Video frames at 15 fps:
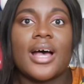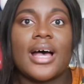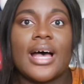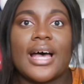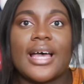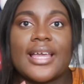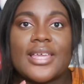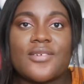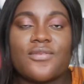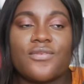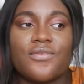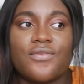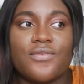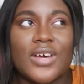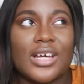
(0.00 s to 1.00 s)
I
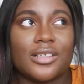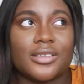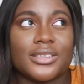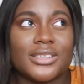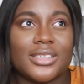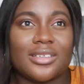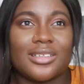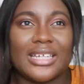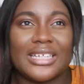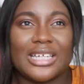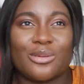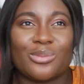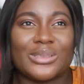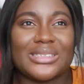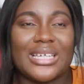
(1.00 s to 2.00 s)
felt like
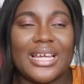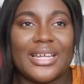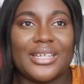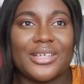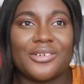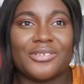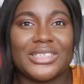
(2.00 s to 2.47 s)
it was kind of